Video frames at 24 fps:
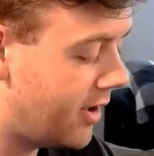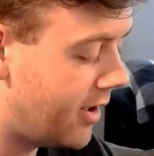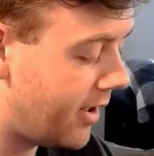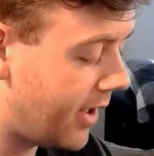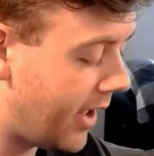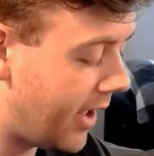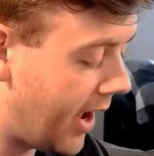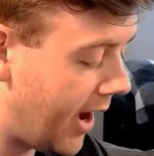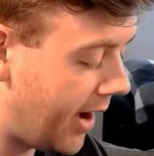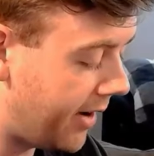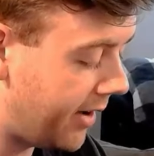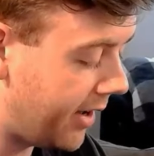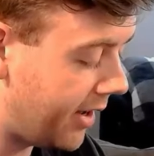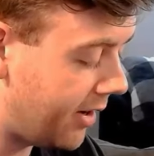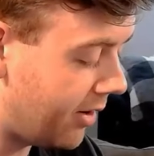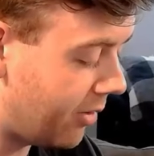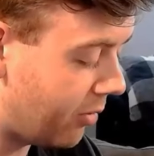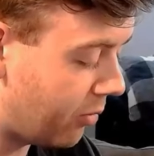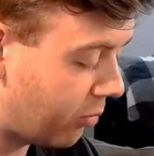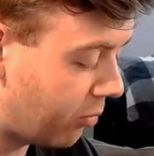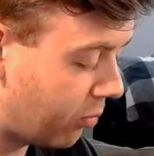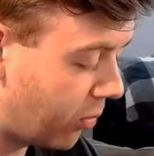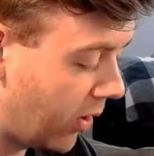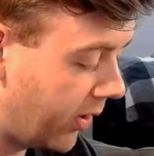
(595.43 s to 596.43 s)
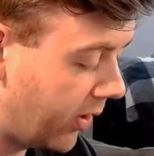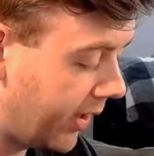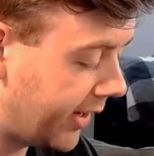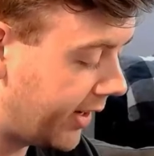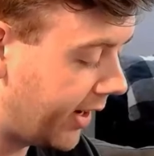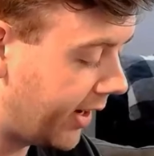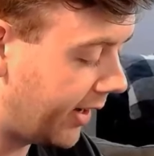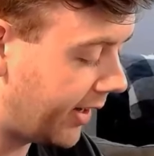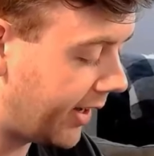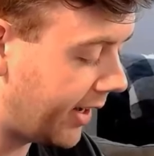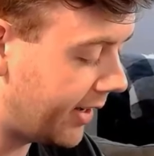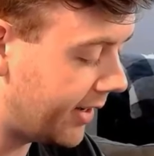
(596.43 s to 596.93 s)
and in really
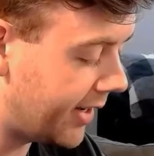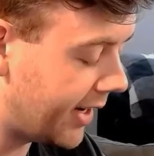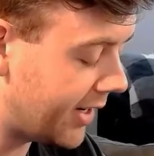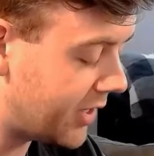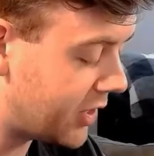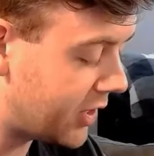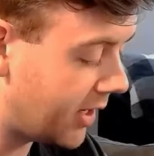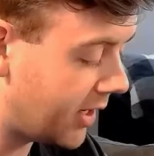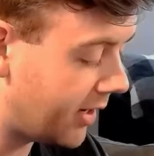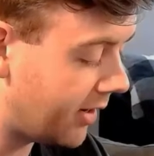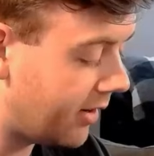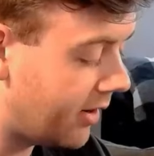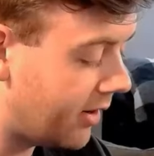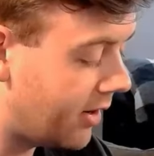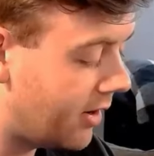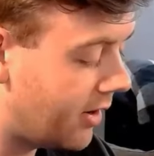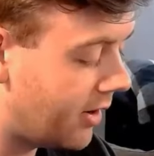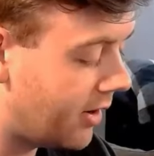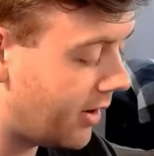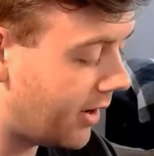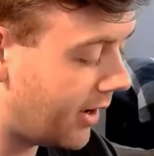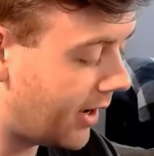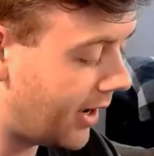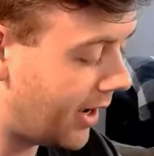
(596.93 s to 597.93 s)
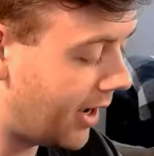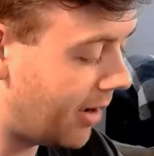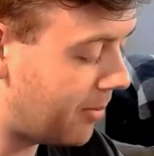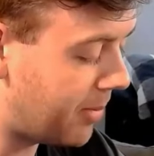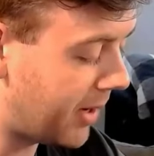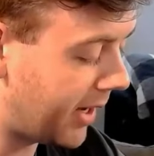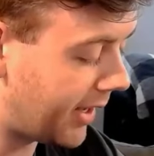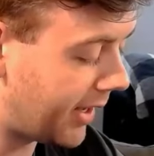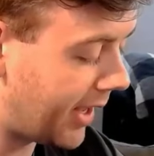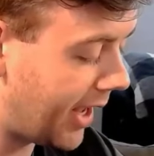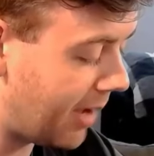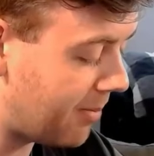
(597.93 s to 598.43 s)
good condition.
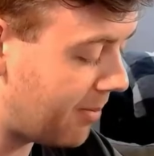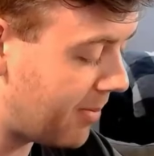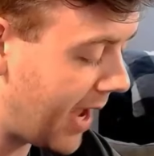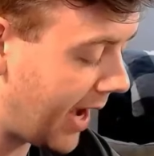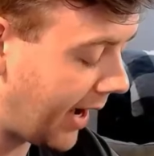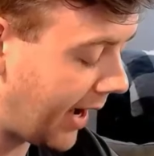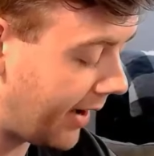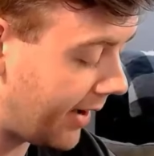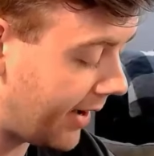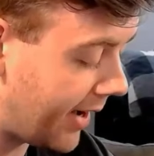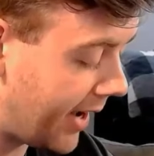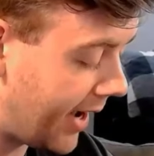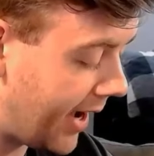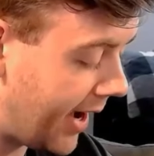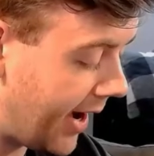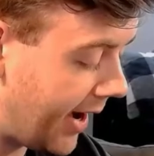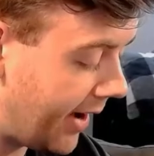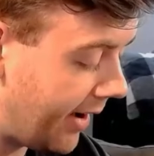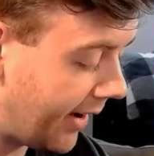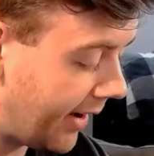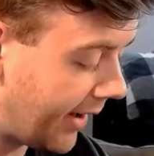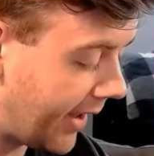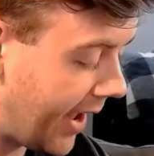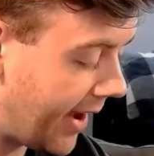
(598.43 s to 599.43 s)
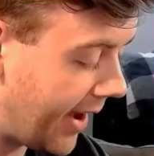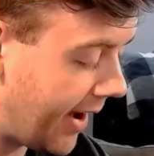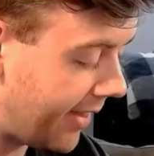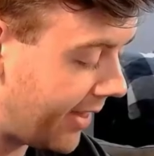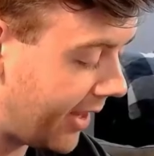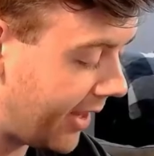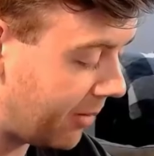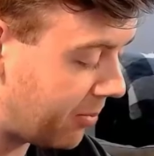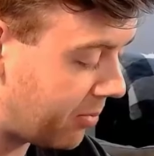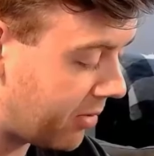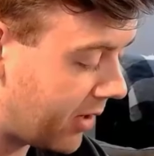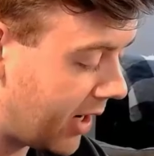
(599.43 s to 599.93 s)
But it came back a 9. Again, I
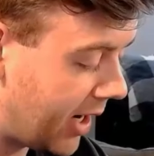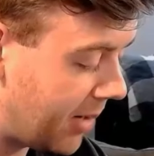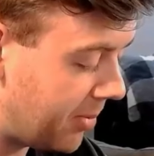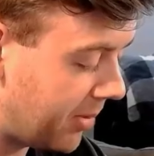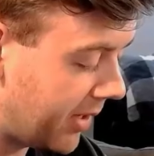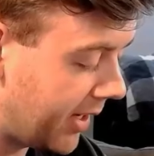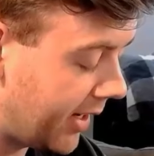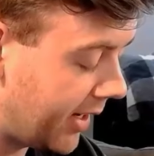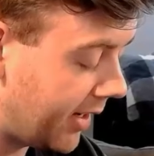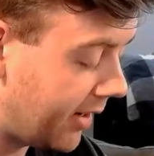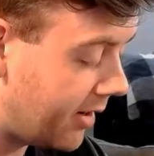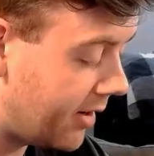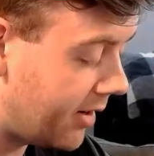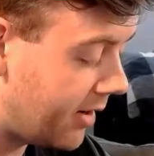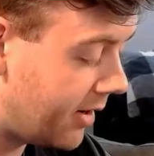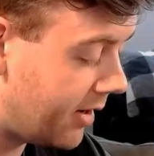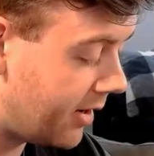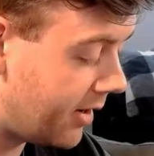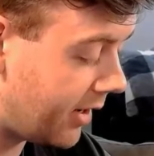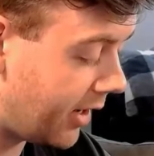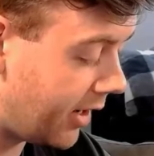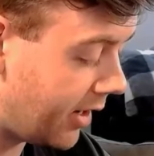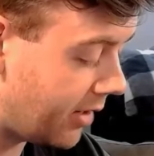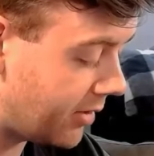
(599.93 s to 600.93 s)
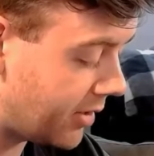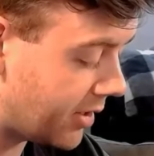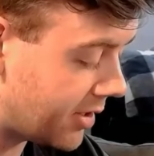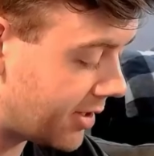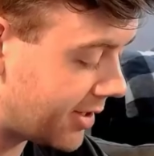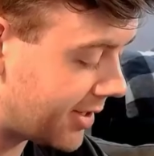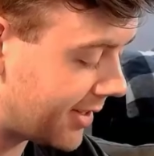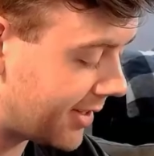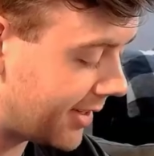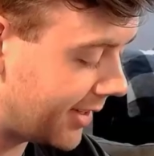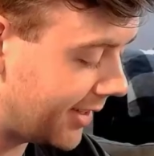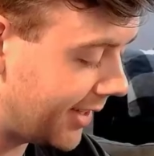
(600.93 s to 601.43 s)
think probably, you know, just
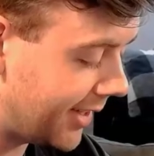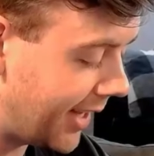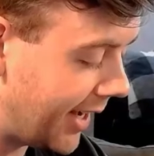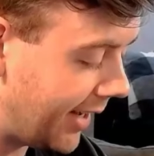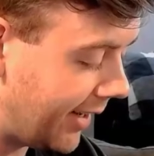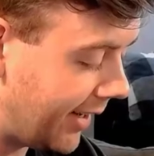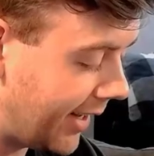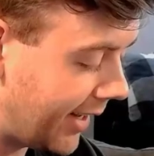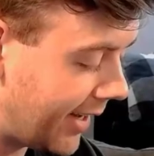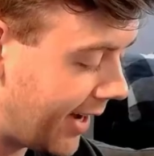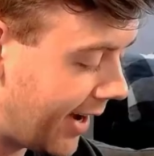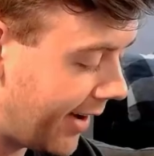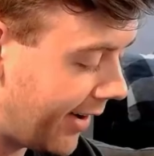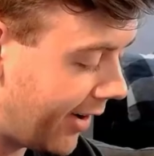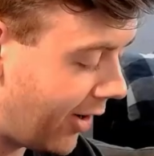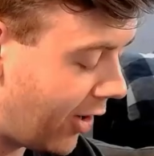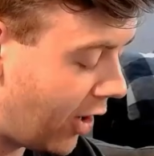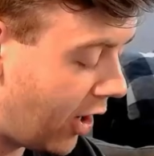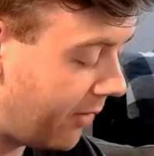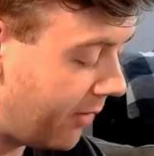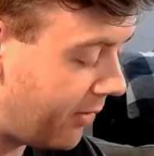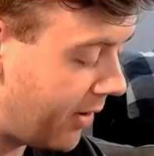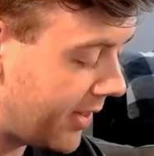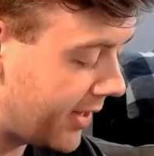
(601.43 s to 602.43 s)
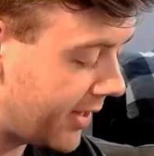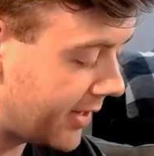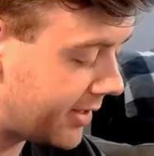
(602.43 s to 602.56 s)
slightly kind of off on the